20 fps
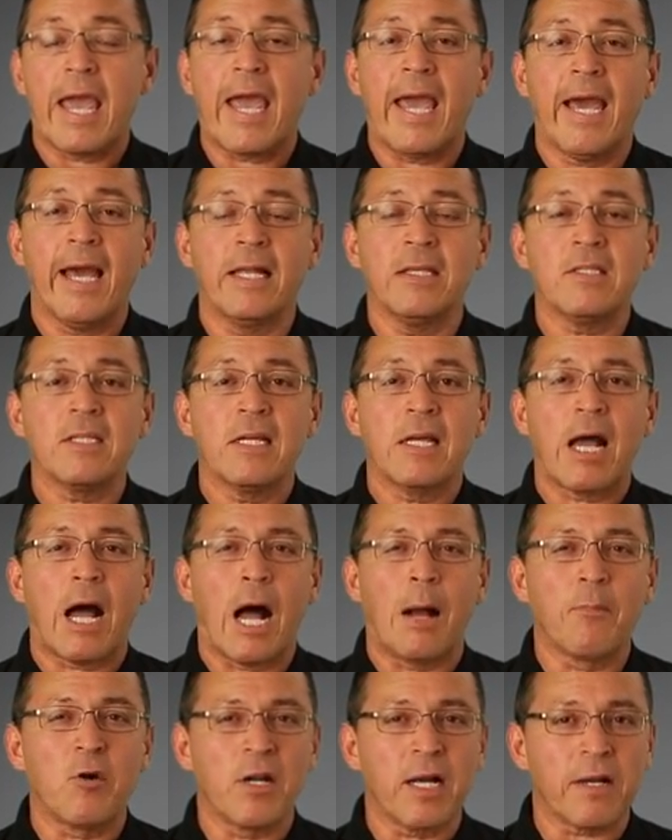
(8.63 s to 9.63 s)
And
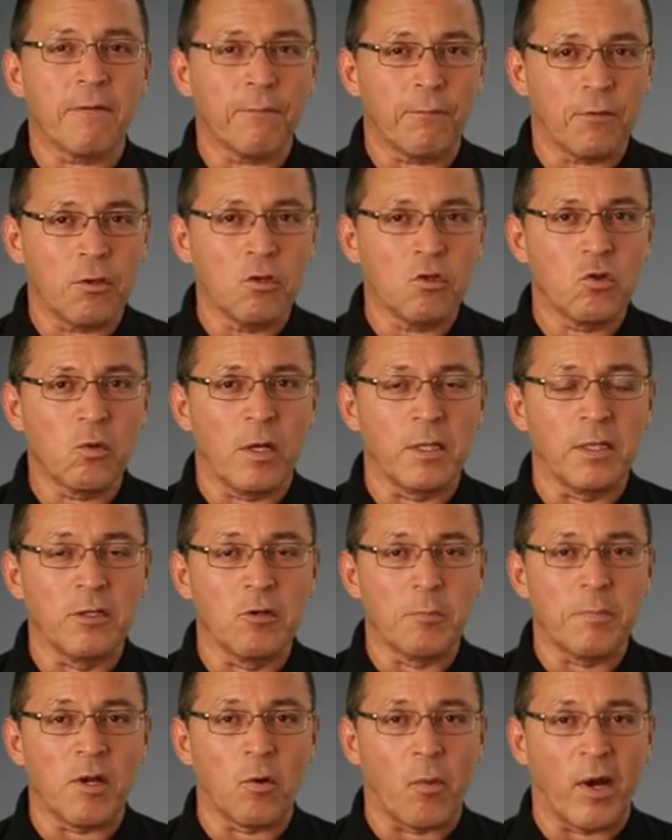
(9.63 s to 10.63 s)
I'm going to confuse you a
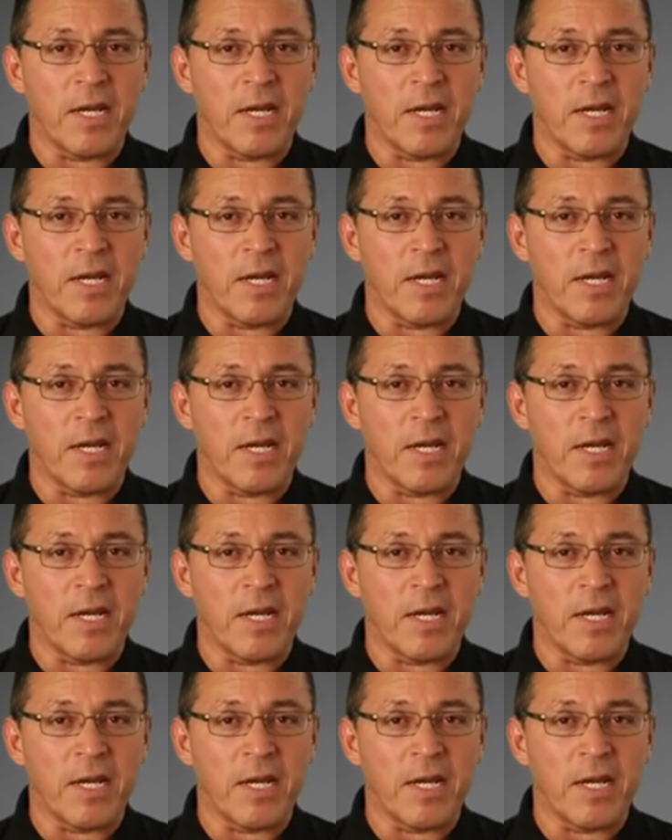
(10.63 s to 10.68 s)
little bit